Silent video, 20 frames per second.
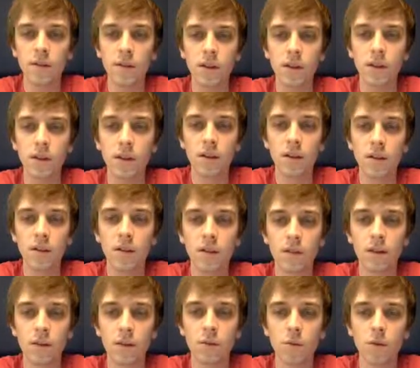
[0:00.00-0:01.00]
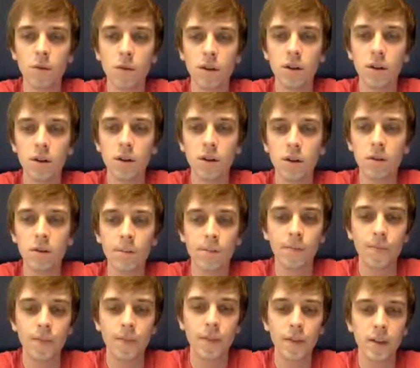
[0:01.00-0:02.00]
is equal to null,
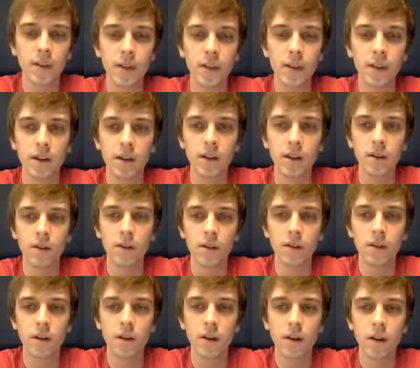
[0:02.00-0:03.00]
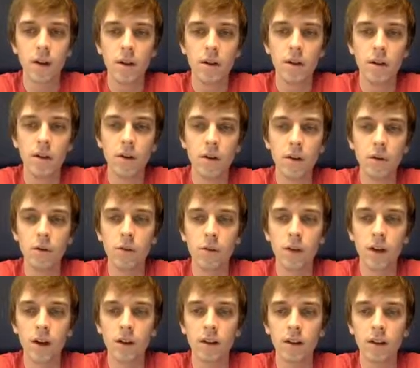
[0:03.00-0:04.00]
and
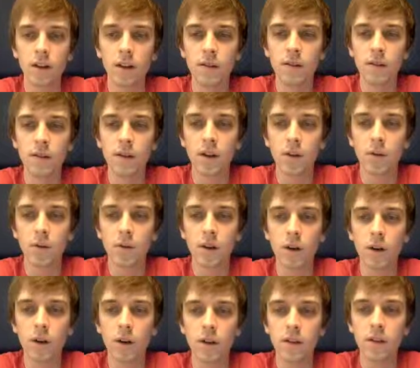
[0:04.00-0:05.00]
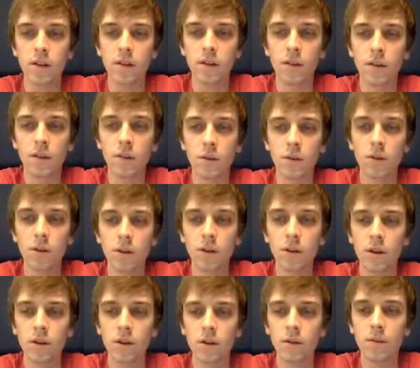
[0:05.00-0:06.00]
node.left.right is equal to
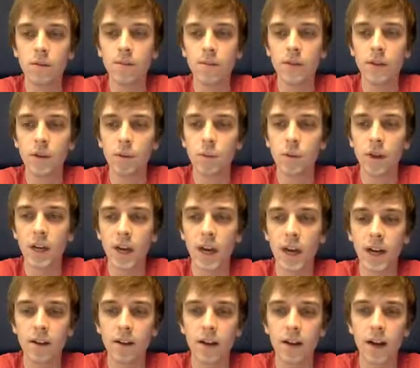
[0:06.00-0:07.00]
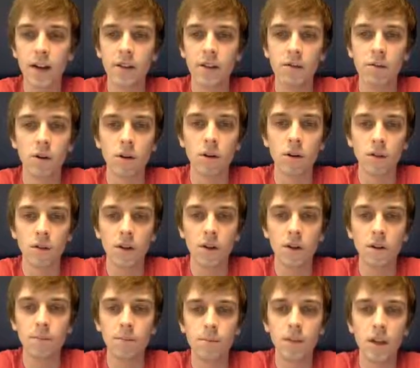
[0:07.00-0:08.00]
null, then we add that to our
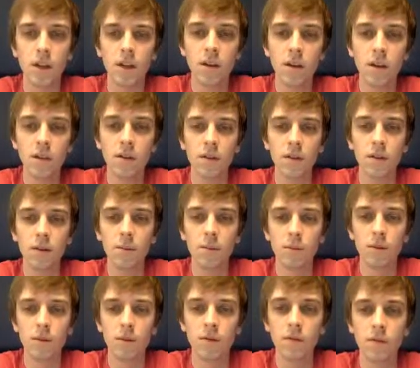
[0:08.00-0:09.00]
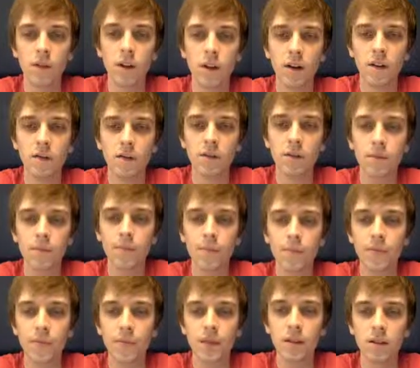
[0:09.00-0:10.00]
sum of left
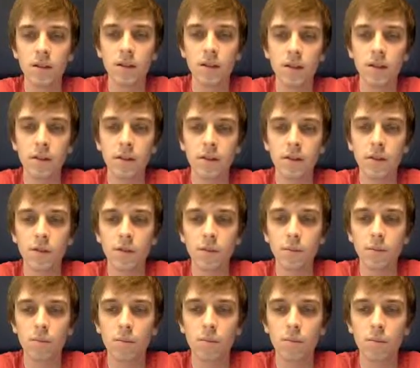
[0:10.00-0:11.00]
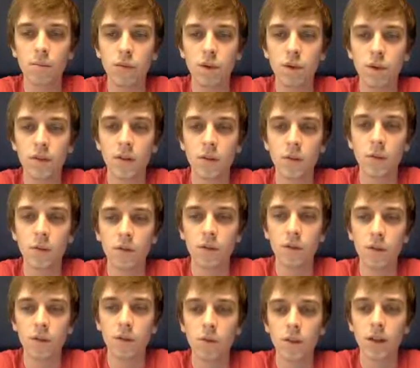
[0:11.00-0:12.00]
leaves plus equals
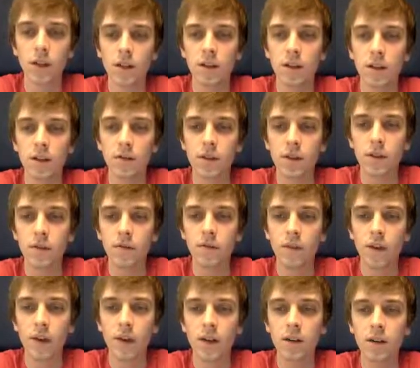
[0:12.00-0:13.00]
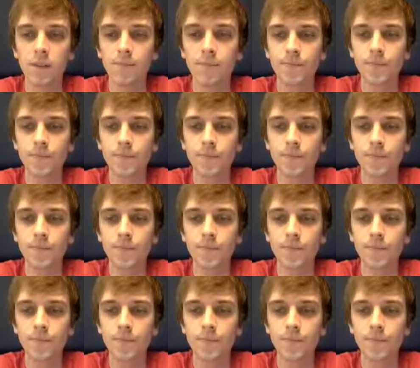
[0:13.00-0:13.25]
node.left.val.